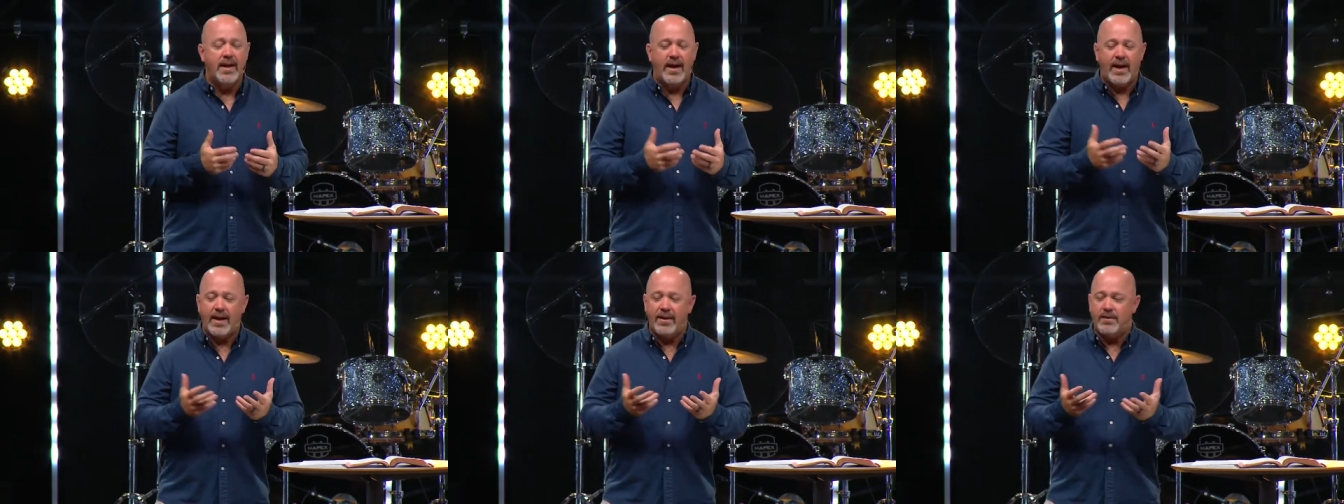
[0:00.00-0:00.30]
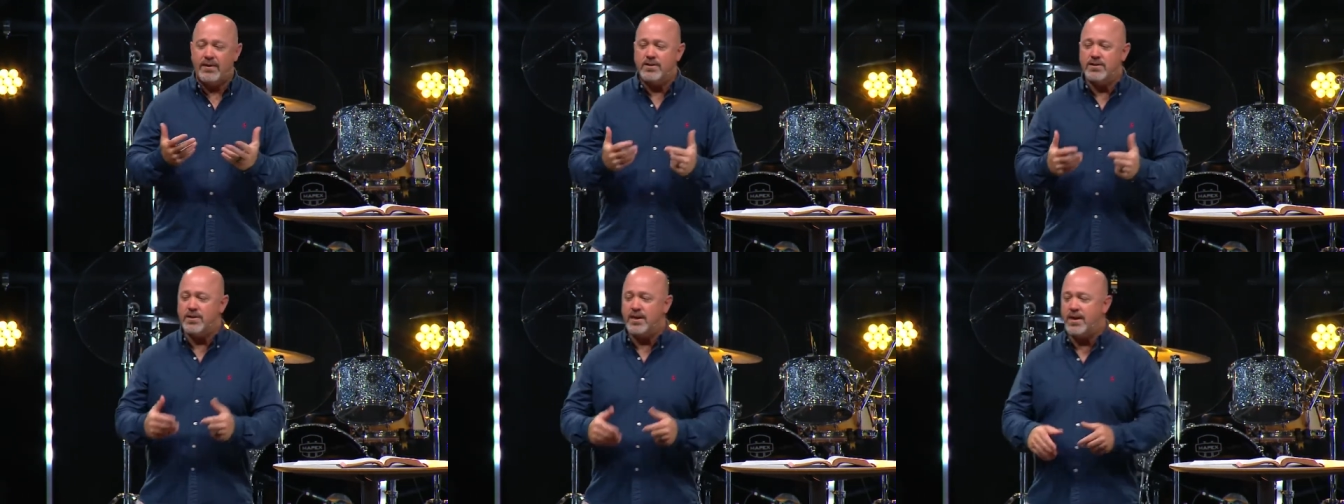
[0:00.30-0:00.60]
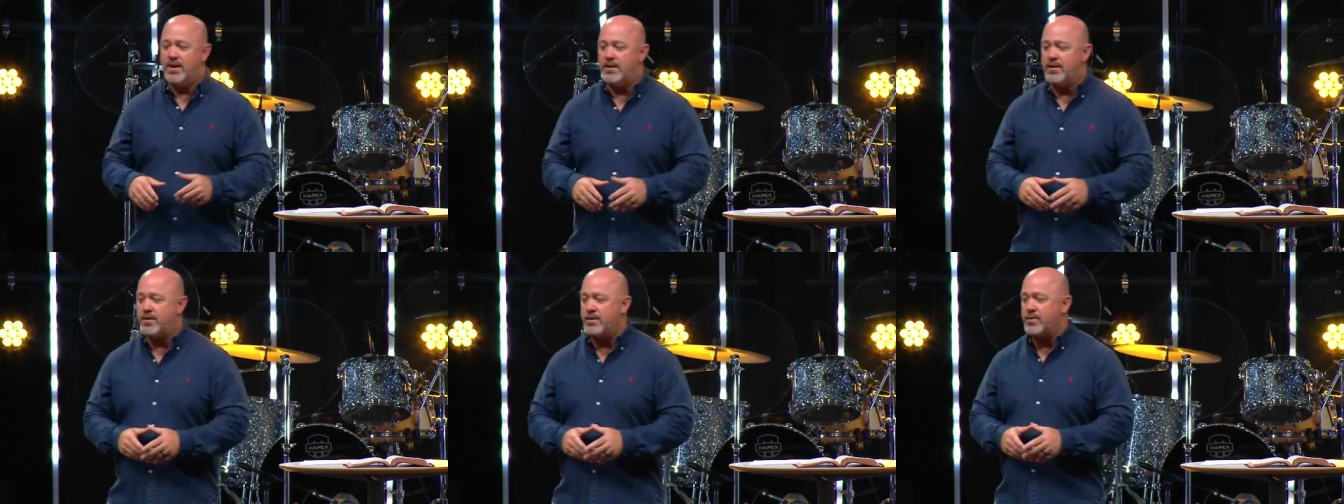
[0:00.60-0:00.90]
Hey, those
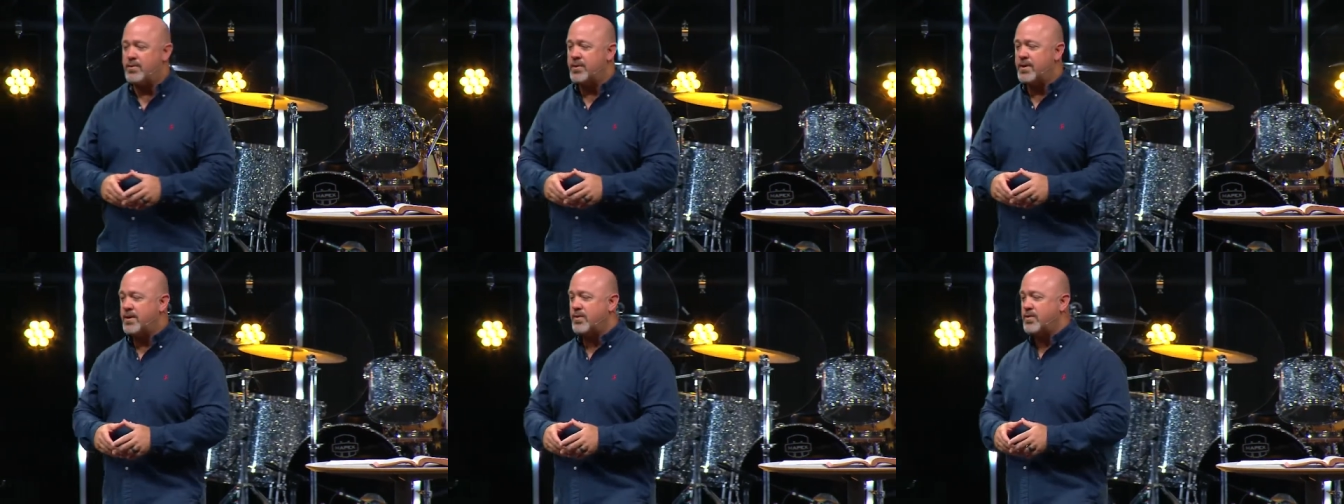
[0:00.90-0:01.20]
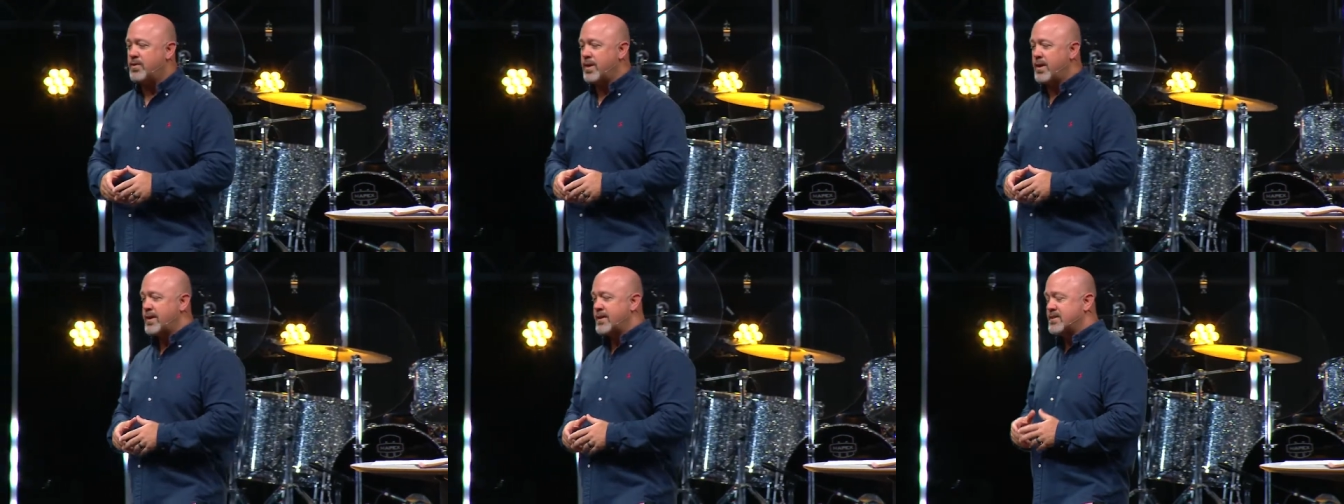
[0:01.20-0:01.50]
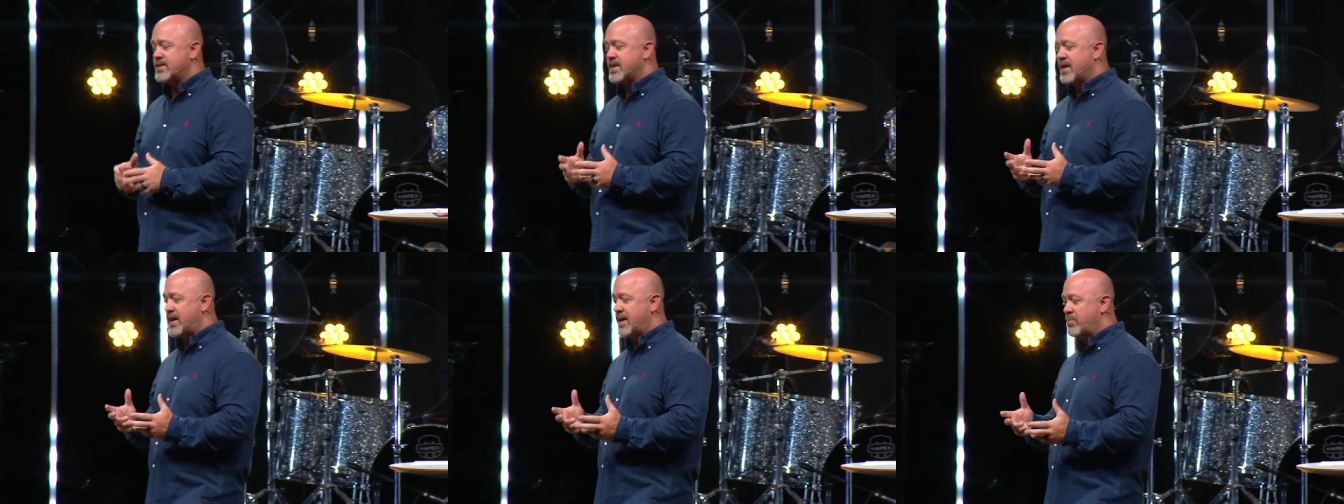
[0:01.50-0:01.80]
other three
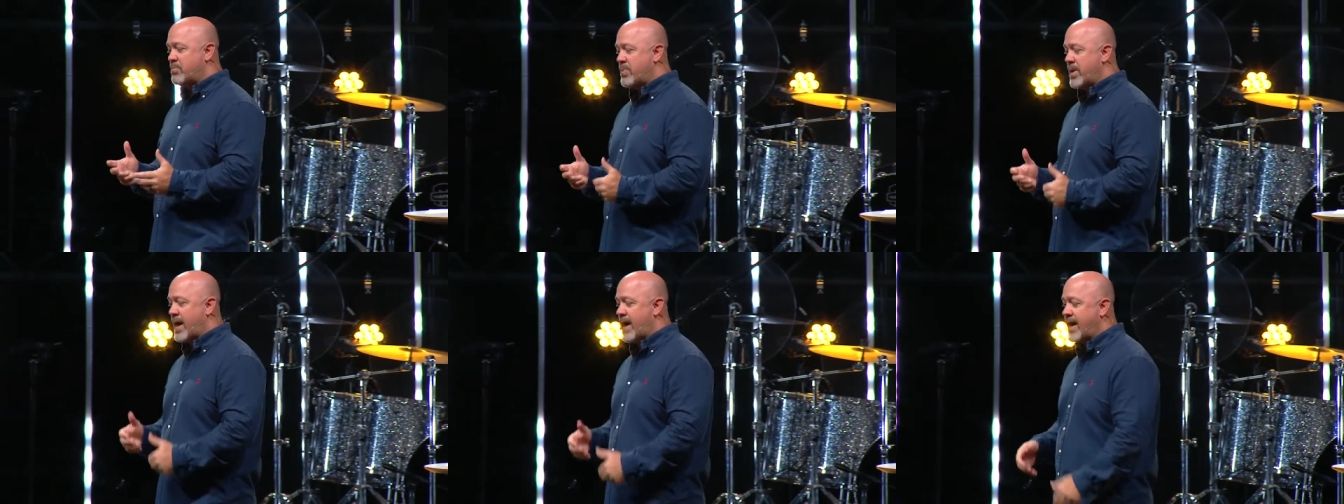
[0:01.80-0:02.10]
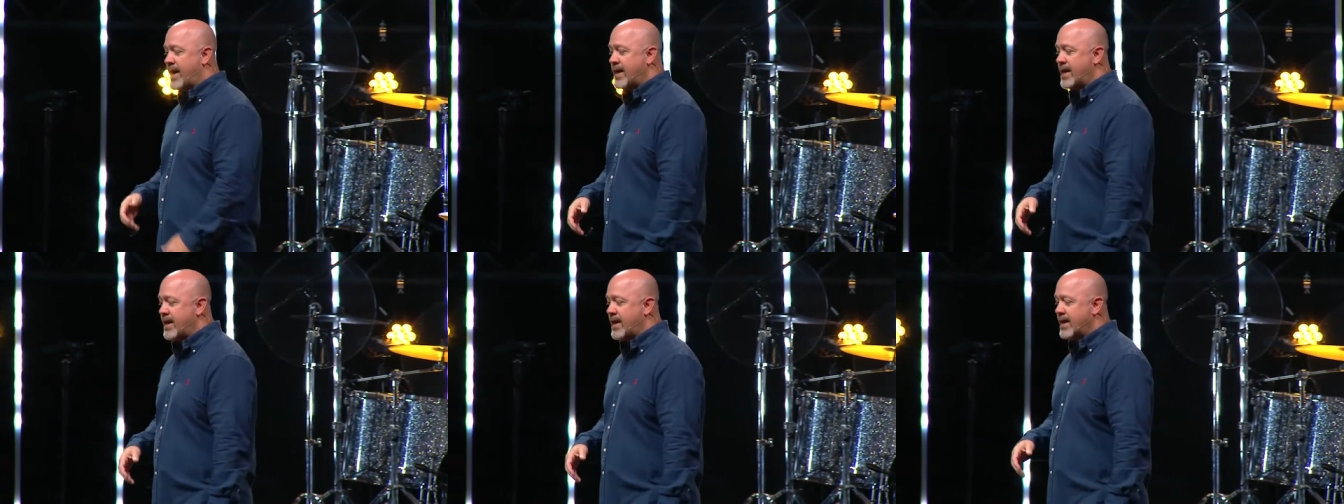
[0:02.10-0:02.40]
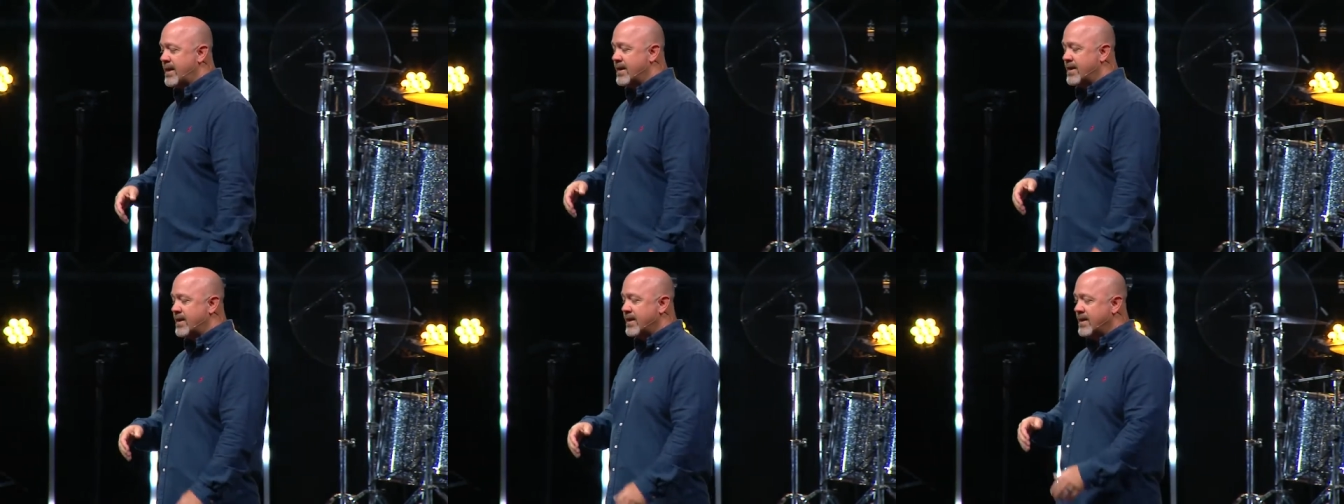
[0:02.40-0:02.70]
things
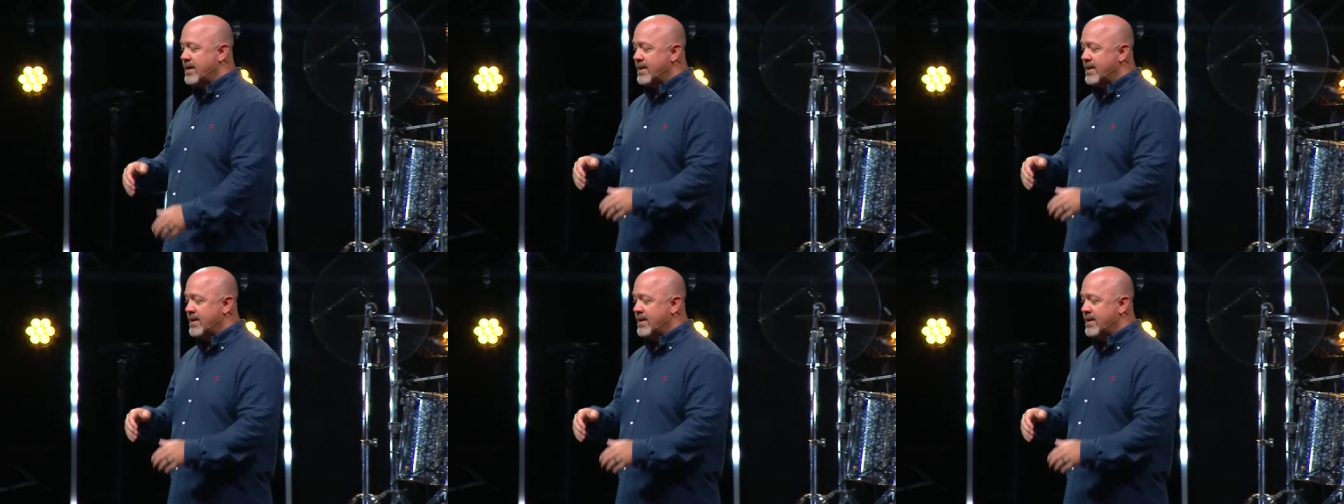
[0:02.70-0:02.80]
abiding